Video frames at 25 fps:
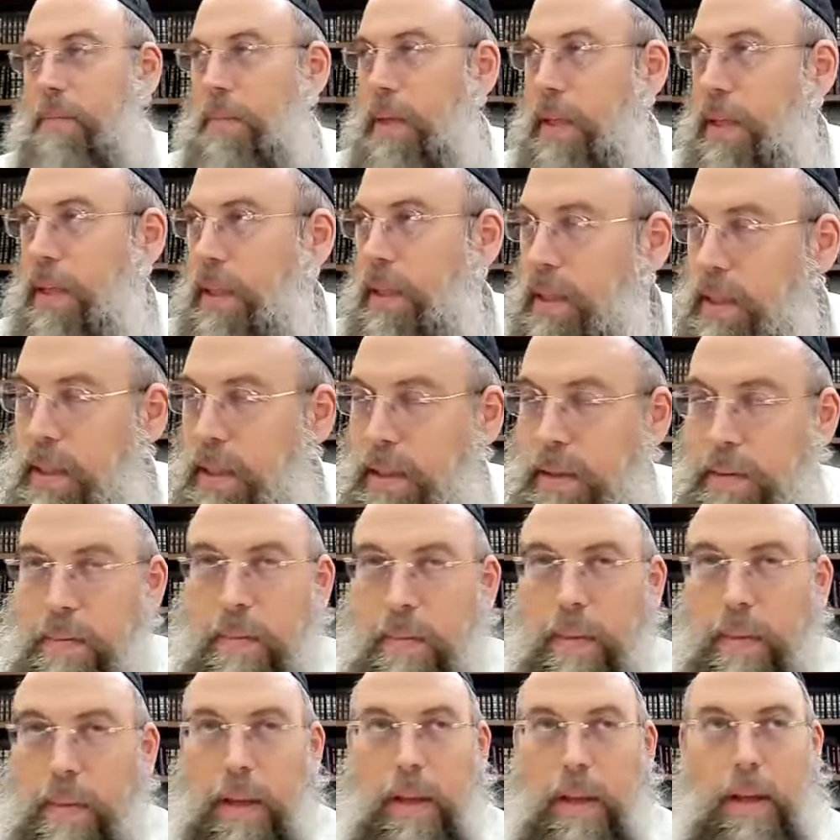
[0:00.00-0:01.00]
means
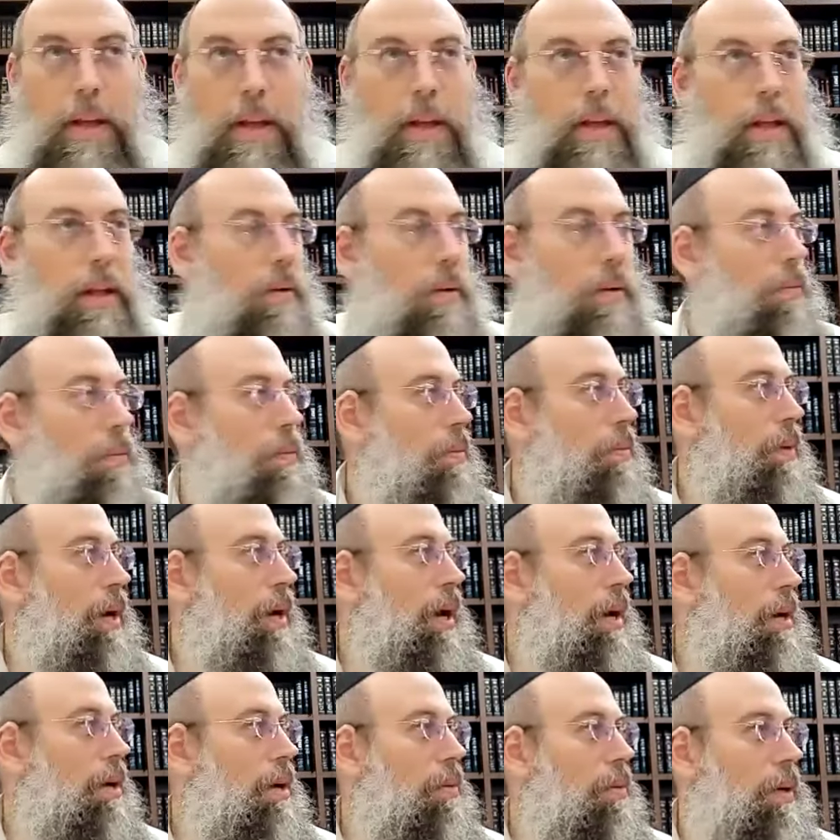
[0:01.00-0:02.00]
we
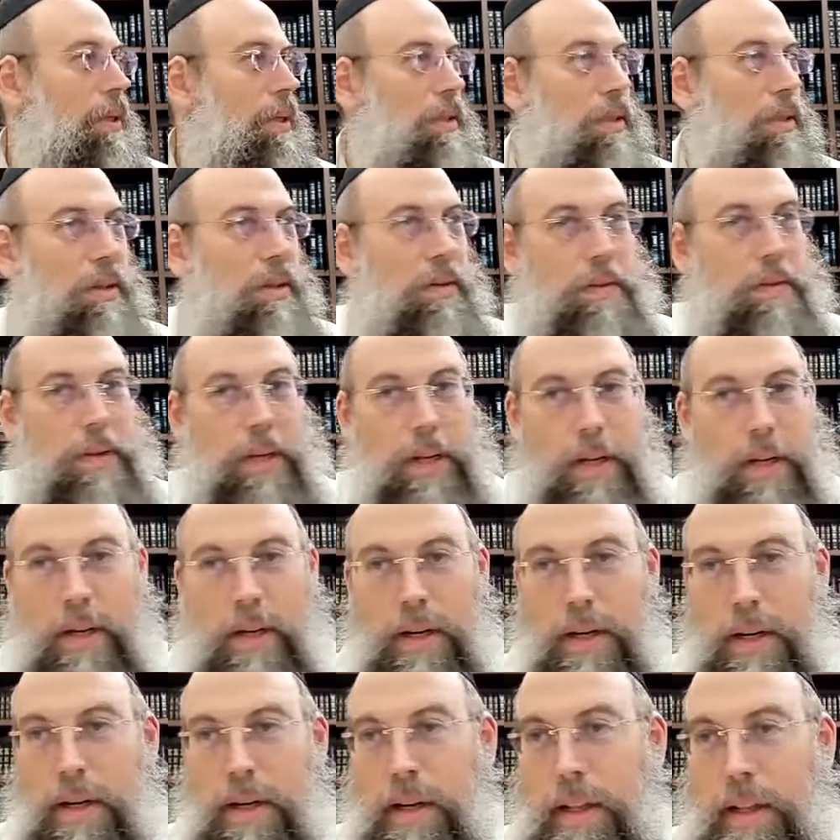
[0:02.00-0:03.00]
had a question over
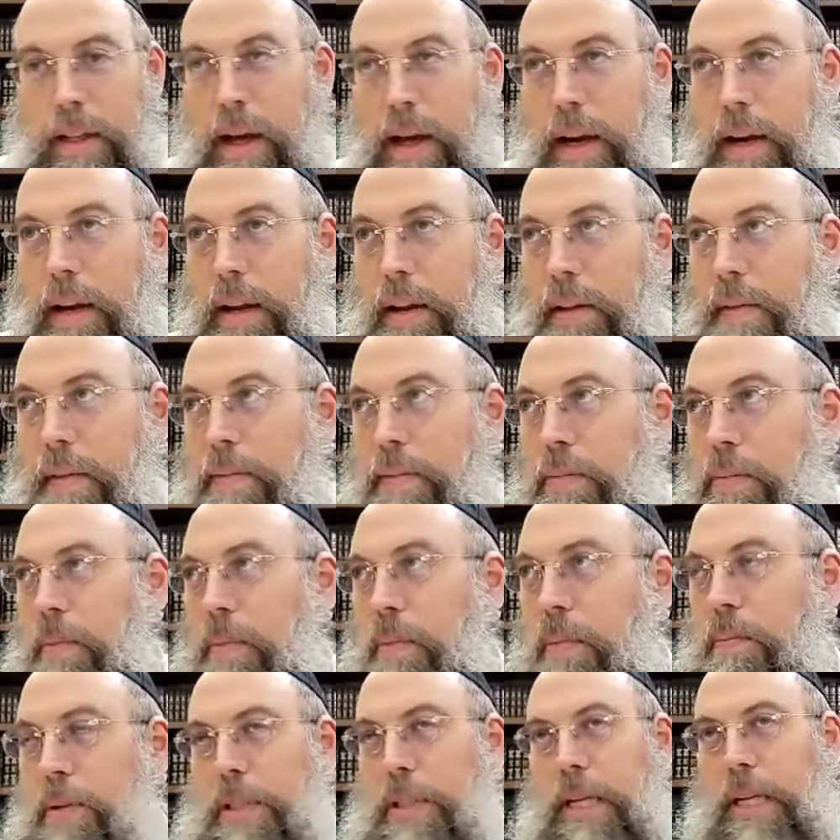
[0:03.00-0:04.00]
here that if
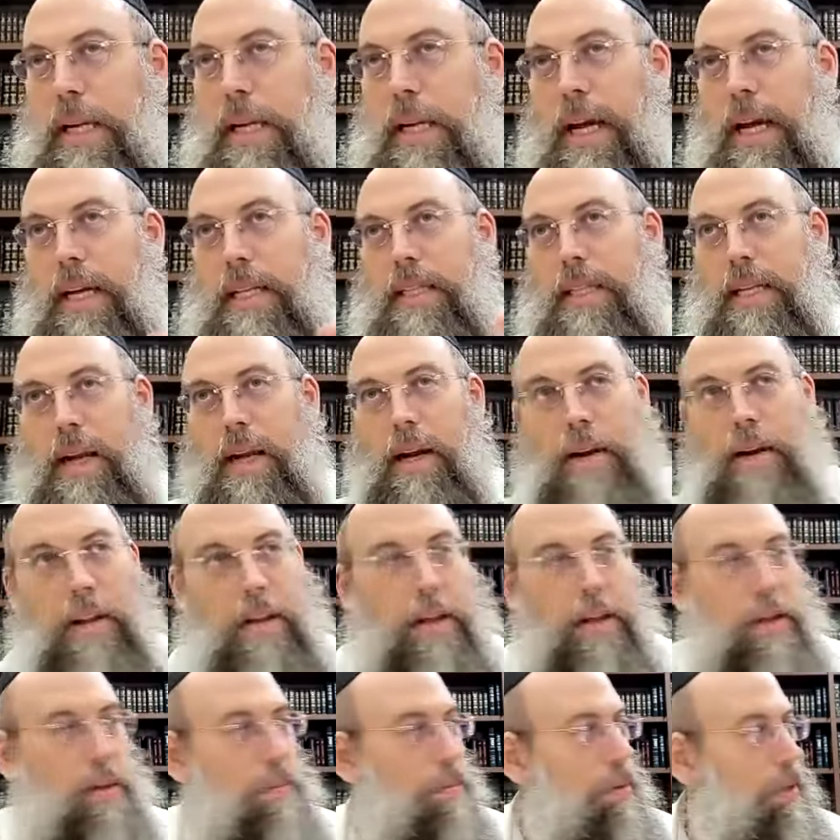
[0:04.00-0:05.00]
one person yanks it out of the
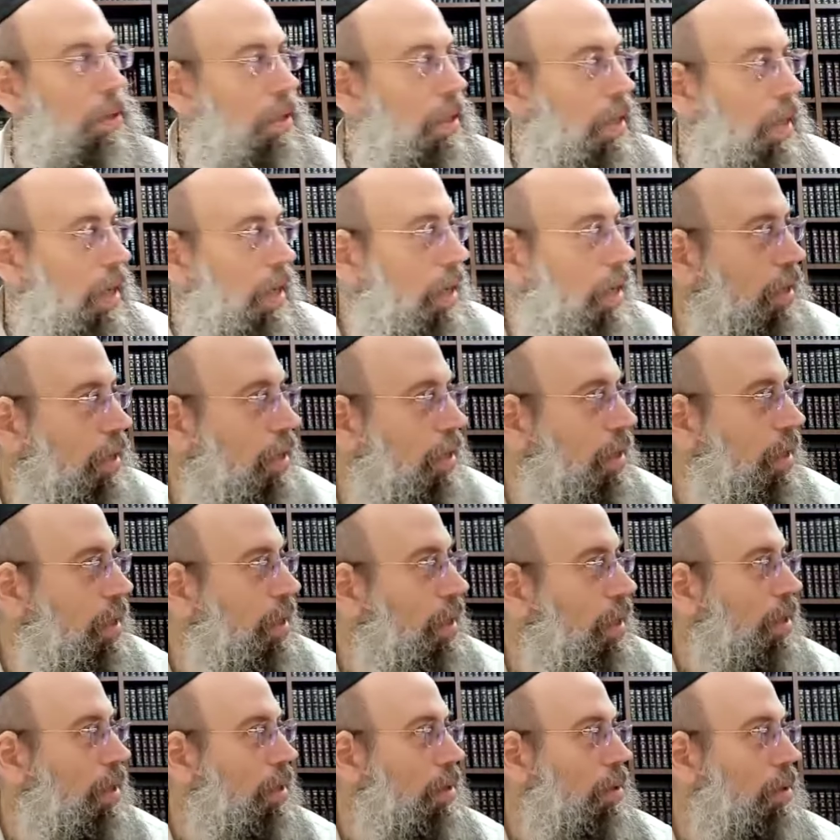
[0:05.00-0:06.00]
other person's hand,
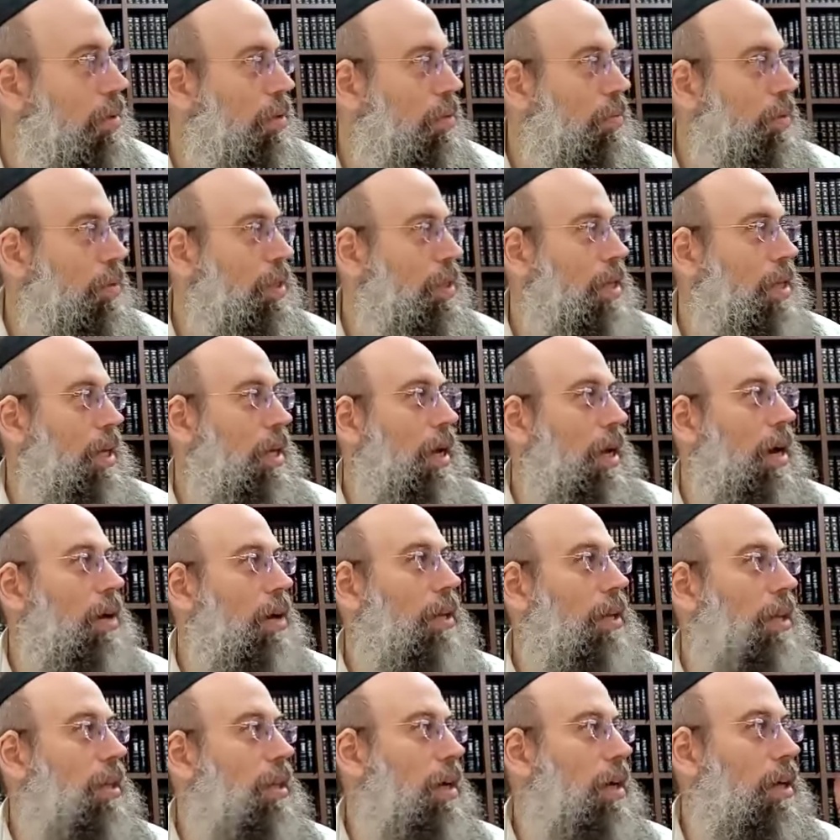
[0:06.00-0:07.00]
do we say
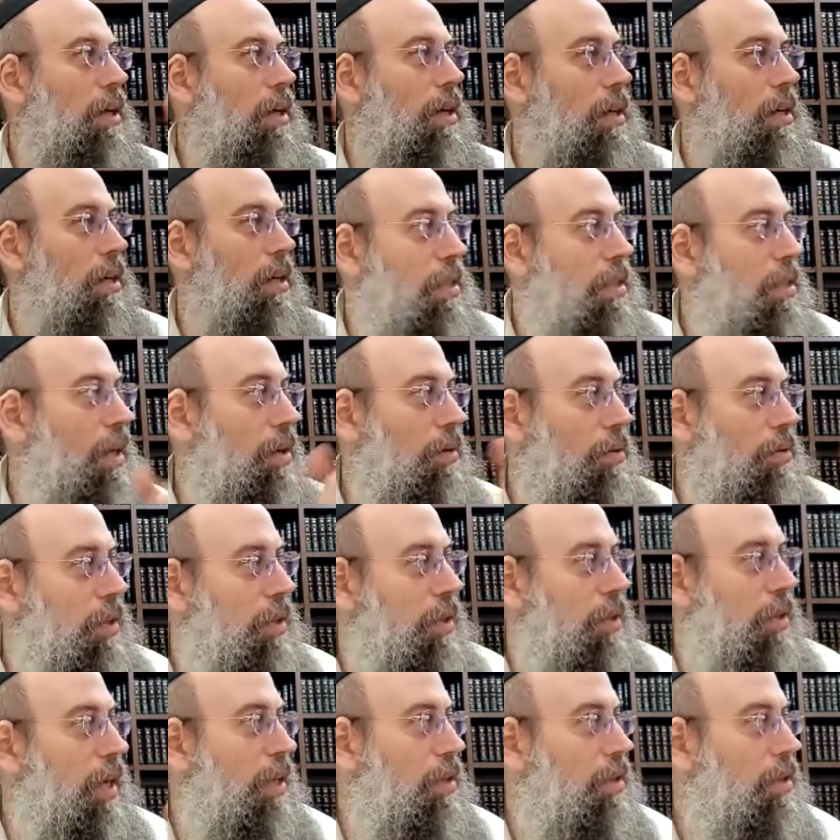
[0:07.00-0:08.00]
now that the halacha is now
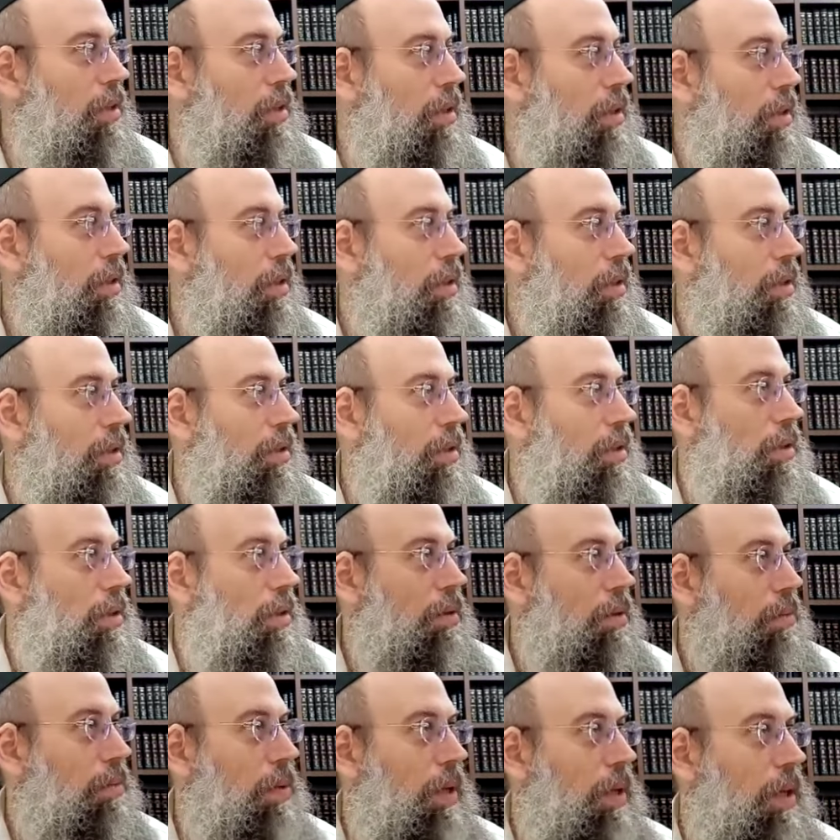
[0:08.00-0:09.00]
changed
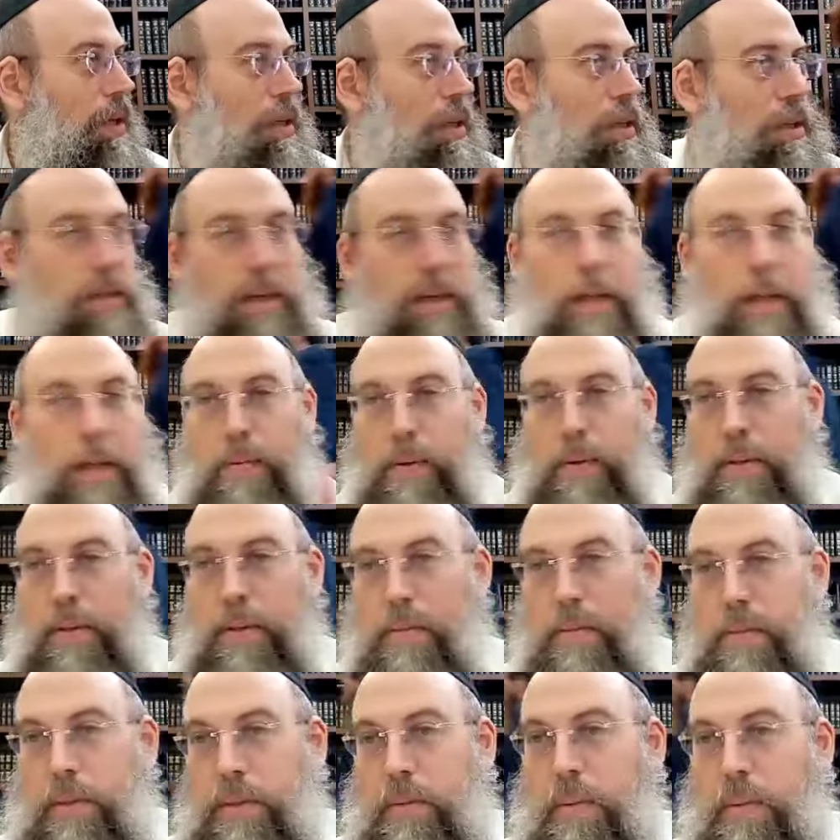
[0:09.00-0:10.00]
because the other
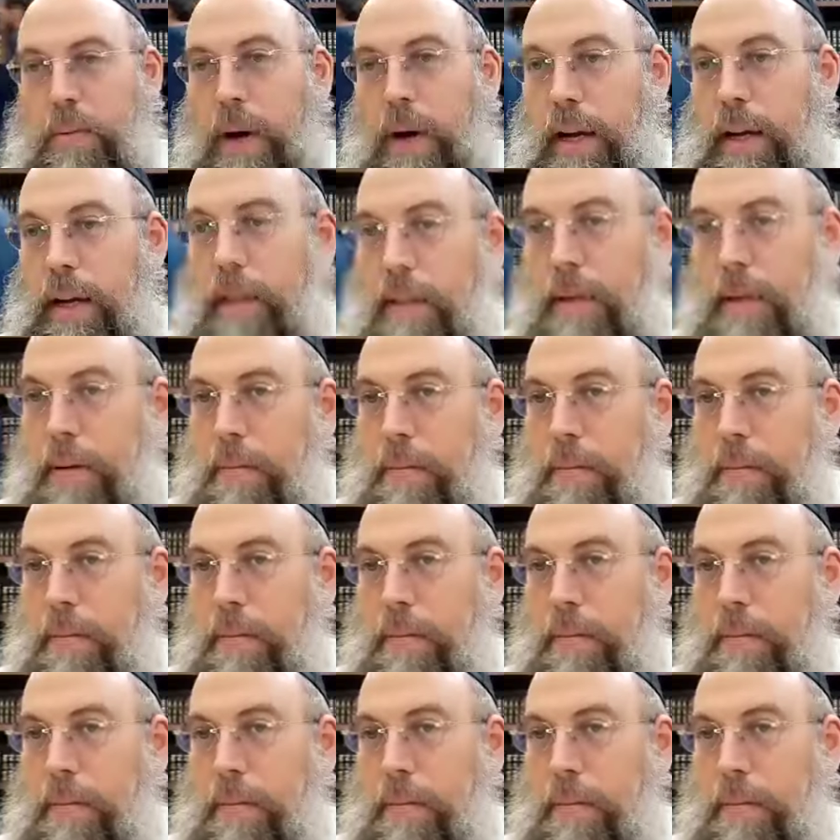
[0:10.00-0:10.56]
person was quiet?